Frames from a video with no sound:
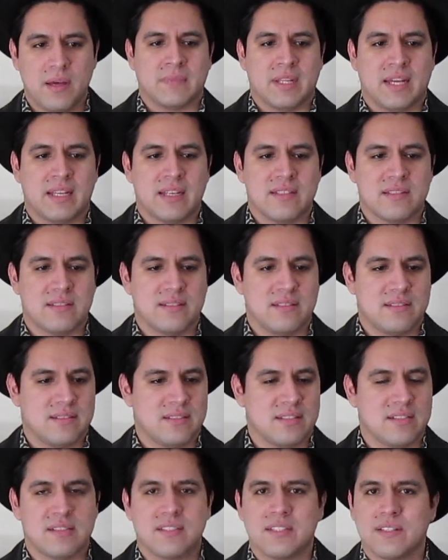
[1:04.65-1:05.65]
I guess this is
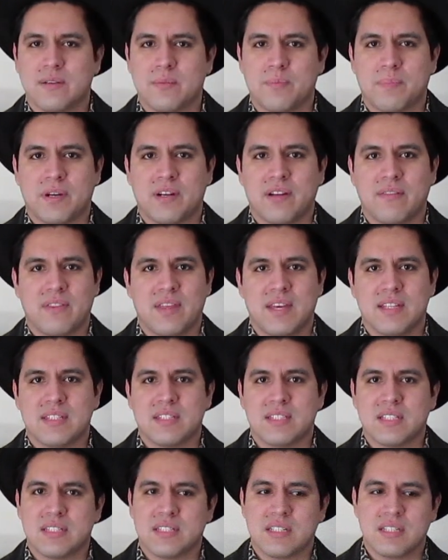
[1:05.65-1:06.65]
considered part of the
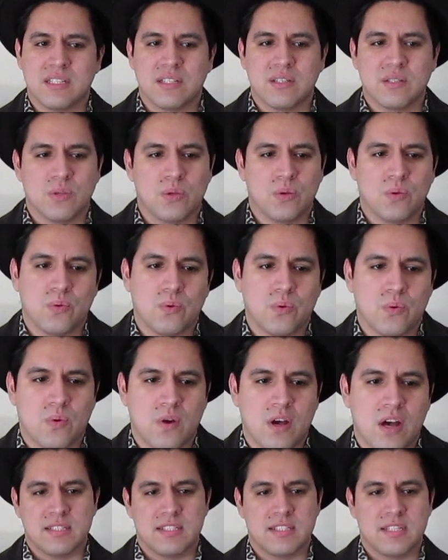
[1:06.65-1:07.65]
NCT
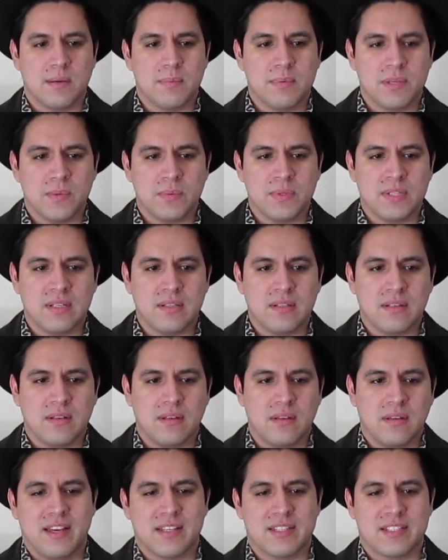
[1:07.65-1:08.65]
U subunit,
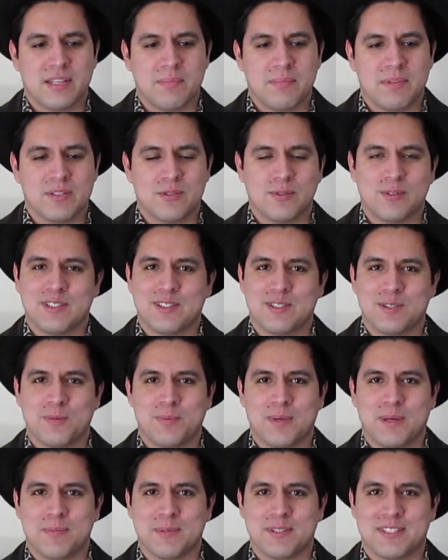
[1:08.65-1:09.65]
except there's only two
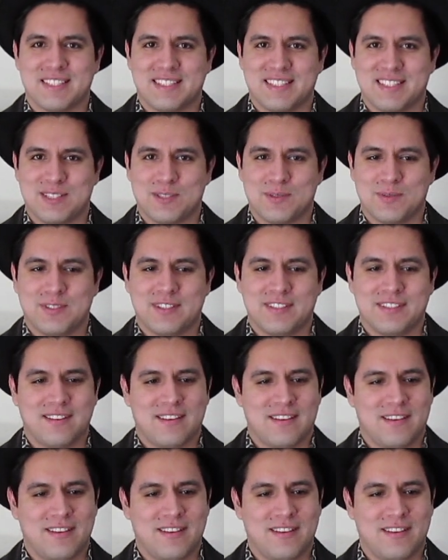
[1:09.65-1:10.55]
members in this one.